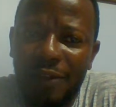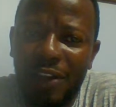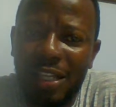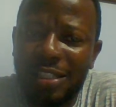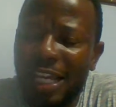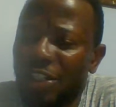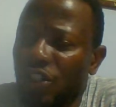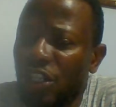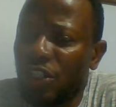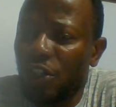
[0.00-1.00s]
they tend
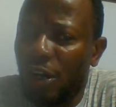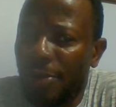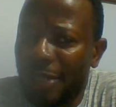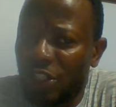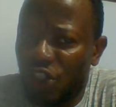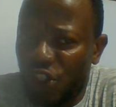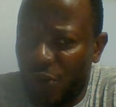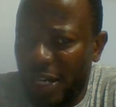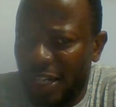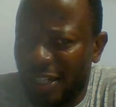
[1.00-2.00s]
to determine
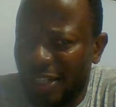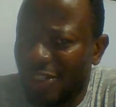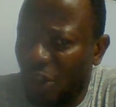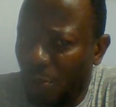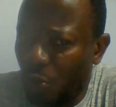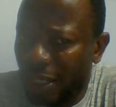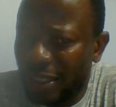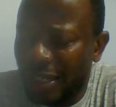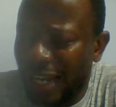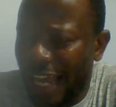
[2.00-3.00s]
trait somewhat
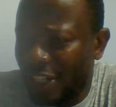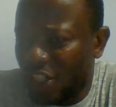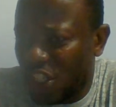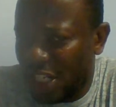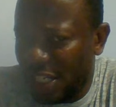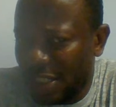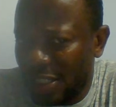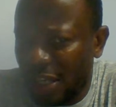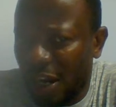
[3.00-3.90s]
like genes,